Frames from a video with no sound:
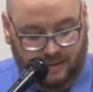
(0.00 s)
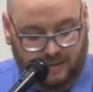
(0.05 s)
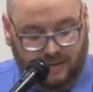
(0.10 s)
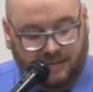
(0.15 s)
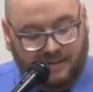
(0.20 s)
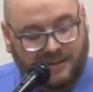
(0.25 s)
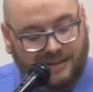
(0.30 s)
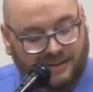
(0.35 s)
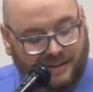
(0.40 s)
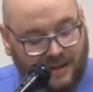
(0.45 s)

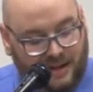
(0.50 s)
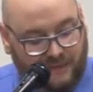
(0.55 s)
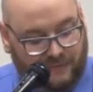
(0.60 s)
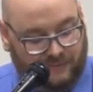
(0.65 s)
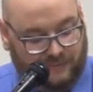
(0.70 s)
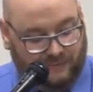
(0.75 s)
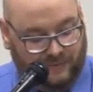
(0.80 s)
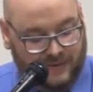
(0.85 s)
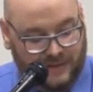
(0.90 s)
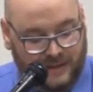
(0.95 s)
Nothing
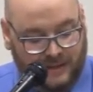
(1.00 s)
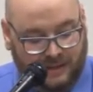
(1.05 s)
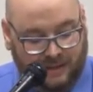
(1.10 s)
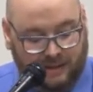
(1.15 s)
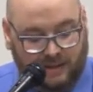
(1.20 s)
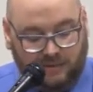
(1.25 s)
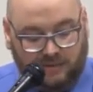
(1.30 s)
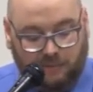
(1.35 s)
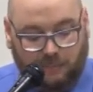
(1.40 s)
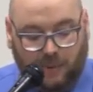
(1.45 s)
left
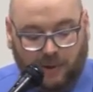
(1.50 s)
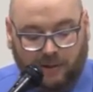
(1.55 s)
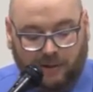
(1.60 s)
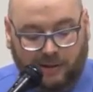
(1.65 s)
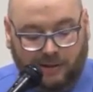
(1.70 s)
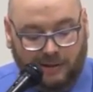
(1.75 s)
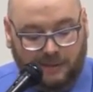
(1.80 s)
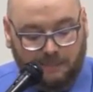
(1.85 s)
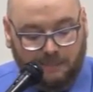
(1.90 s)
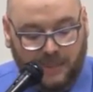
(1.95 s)
like a
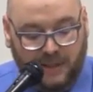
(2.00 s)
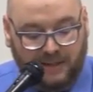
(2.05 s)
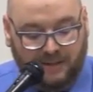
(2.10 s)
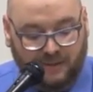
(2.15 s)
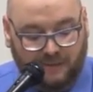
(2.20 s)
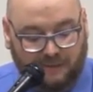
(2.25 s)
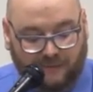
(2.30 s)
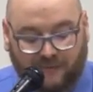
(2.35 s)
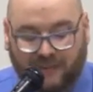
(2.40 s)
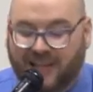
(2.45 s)
sparkling bit
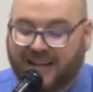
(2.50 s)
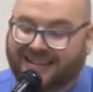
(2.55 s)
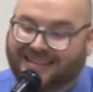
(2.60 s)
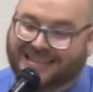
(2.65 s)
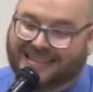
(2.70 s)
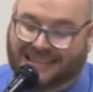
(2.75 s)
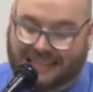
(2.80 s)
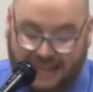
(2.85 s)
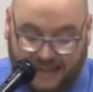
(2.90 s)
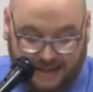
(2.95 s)
of
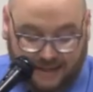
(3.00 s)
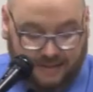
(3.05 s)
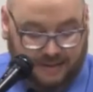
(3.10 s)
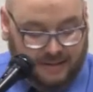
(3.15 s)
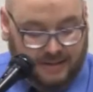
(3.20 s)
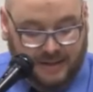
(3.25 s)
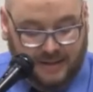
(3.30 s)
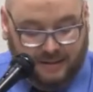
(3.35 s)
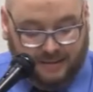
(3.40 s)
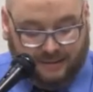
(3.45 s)
flecked
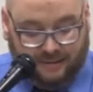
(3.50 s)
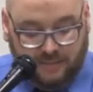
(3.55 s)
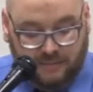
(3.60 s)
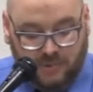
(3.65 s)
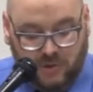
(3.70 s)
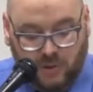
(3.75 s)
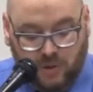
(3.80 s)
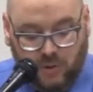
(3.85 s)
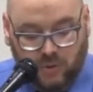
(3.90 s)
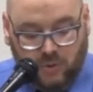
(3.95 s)
lead,
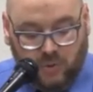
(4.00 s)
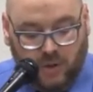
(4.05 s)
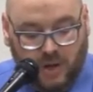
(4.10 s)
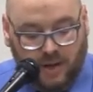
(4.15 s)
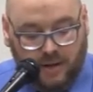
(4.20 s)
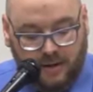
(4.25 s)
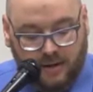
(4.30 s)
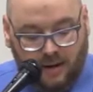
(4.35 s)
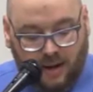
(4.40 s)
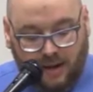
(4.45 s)
some new
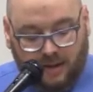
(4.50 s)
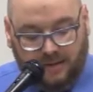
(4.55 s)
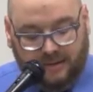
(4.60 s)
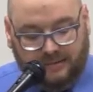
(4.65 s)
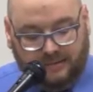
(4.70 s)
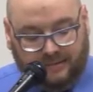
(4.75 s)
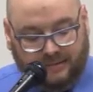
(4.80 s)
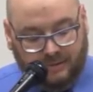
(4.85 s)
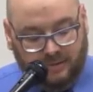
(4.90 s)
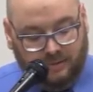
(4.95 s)
knotty
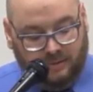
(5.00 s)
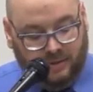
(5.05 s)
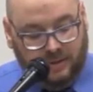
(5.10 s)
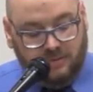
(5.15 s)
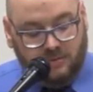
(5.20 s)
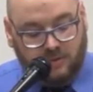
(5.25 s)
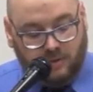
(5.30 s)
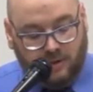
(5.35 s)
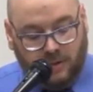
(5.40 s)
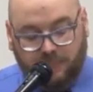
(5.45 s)
suit
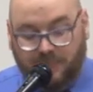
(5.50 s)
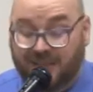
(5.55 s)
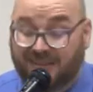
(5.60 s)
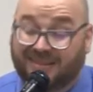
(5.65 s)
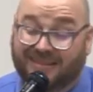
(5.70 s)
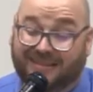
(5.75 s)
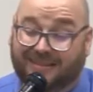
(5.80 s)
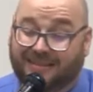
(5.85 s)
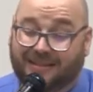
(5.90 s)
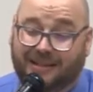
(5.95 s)
interrupting
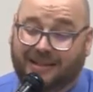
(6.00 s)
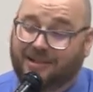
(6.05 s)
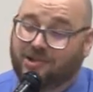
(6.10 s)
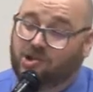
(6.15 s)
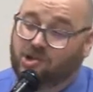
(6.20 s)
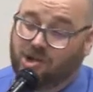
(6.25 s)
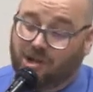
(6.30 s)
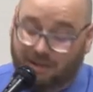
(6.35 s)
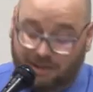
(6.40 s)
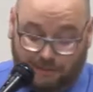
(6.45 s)
the seed
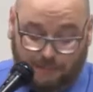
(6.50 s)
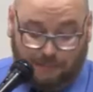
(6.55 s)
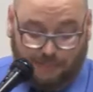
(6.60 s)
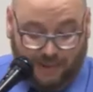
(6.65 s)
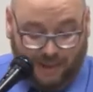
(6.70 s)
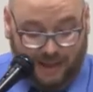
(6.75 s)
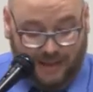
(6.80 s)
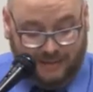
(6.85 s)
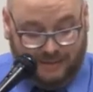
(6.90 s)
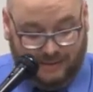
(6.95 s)
just
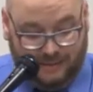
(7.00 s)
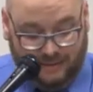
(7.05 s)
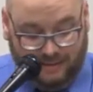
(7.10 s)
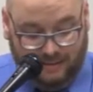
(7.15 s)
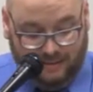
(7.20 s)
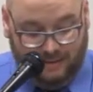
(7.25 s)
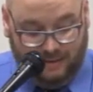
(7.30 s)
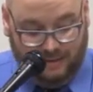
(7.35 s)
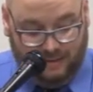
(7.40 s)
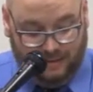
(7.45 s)

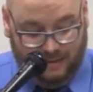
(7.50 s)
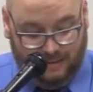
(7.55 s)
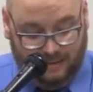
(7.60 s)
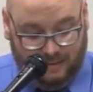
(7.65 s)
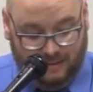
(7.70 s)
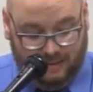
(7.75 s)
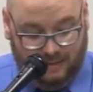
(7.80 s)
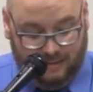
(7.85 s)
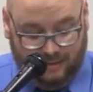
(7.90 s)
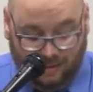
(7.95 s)
planted
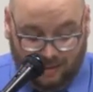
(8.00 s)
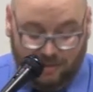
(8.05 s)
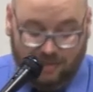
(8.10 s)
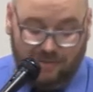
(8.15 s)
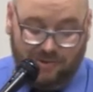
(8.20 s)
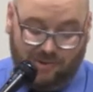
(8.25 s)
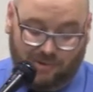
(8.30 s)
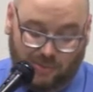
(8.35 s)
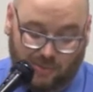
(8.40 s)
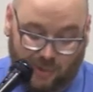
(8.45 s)

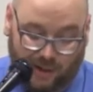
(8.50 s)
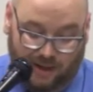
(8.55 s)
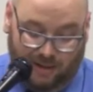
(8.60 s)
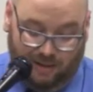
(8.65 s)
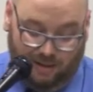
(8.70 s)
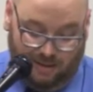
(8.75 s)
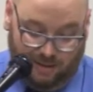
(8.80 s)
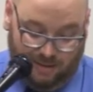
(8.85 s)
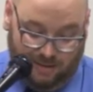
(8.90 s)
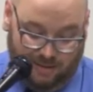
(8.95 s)
years
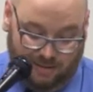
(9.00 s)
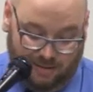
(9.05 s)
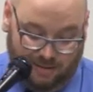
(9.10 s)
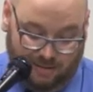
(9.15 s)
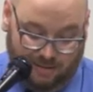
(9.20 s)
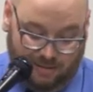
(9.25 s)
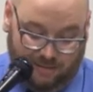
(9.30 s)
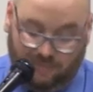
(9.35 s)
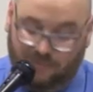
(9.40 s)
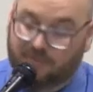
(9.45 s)
away
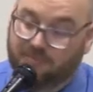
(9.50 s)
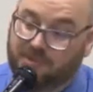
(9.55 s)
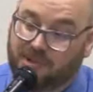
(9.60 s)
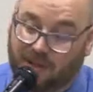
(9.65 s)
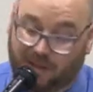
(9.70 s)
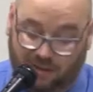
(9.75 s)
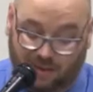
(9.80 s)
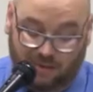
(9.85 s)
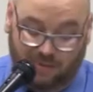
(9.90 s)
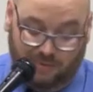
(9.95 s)
from
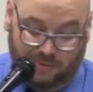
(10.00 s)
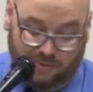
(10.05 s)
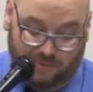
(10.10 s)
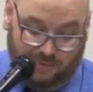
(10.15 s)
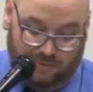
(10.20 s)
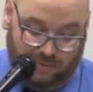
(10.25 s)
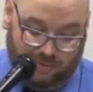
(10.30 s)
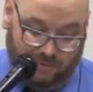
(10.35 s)
taking root.